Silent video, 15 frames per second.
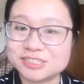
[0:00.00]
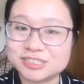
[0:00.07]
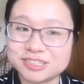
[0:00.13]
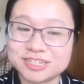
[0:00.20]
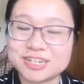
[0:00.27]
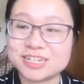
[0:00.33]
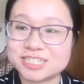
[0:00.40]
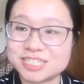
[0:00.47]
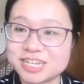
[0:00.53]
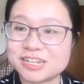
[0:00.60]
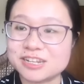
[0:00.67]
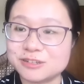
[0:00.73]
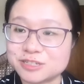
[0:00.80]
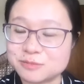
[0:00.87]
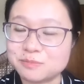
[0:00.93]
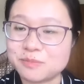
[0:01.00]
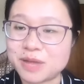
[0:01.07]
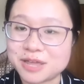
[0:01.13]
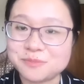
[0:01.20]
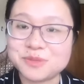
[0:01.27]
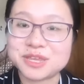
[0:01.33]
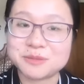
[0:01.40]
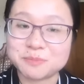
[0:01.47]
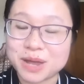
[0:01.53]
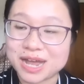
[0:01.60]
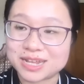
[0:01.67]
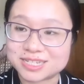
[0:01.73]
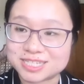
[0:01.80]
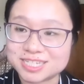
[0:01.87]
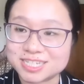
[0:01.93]
their signals might be
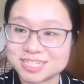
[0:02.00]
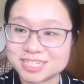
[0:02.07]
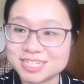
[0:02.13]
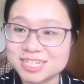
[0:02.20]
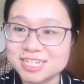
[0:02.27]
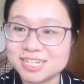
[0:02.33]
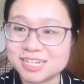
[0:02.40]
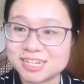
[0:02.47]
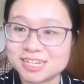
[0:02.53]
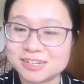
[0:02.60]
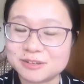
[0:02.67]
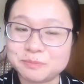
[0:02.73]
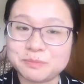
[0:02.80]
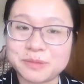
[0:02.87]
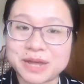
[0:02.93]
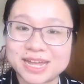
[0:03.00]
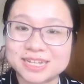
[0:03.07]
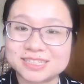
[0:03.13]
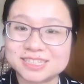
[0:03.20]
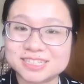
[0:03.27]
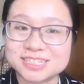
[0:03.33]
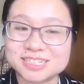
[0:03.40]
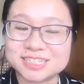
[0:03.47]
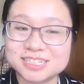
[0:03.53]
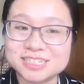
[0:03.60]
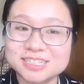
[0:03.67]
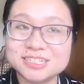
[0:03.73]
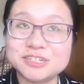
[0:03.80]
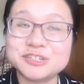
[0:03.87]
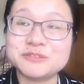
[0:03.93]
masked by the
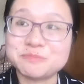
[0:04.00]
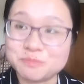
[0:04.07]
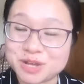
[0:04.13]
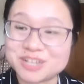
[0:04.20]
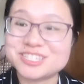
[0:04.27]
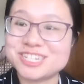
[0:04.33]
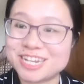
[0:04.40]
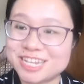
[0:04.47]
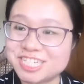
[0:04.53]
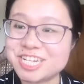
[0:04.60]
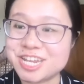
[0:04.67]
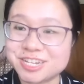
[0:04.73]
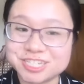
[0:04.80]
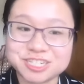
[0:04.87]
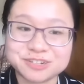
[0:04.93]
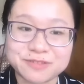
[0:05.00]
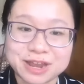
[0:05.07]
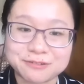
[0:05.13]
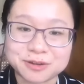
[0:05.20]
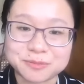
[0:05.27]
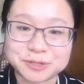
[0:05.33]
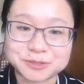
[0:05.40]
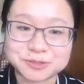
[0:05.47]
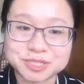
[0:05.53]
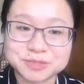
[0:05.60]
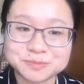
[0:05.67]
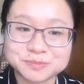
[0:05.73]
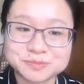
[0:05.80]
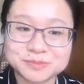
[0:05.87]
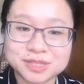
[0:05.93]
monthly changed
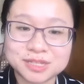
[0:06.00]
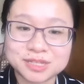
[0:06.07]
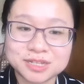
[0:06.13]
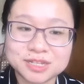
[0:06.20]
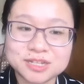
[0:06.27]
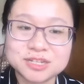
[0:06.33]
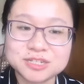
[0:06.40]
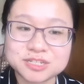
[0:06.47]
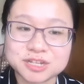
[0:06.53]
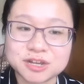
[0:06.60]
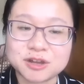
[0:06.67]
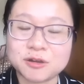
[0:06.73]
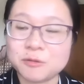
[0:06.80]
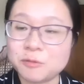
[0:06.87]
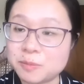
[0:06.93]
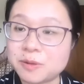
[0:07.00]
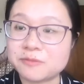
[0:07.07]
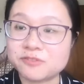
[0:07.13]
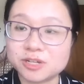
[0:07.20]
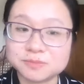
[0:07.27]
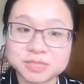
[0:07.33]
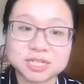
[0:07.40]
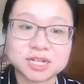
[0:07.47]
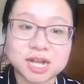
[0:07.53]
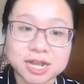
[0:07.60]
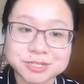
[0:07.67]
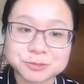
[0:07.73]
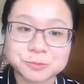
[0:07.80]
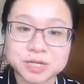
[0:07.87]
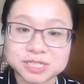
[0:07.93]
variables. So we perform the
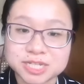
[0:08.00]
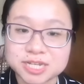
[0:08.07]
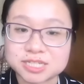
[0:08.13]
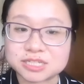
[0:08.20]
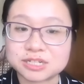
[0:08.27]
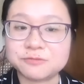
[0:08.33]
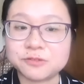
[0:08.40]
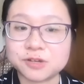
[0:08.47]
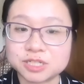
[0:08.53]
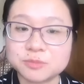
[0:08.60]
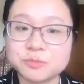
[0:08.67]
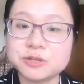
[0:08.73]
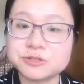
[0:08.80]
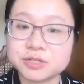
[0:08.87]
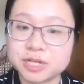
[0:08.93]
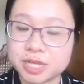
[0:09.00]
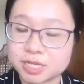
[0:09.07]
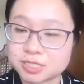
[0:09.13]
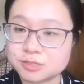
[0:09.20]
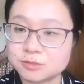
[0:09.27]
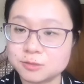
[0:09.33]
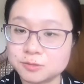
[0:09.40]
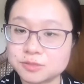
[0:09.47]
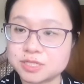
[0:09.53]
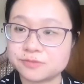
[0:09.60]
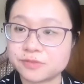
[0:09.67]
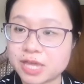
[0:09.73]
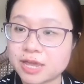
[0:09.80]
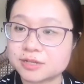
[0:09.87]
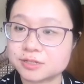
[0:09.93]
chi-square test for the mutually exclusive
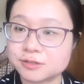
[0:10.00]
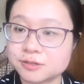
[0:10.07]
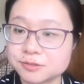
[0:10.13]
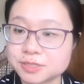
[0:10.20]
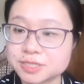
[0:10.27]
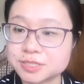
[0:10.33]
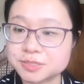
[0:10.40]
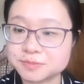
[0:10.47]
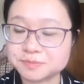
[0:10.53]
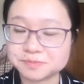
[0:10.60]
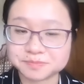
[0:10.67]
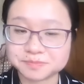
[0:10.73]
categories.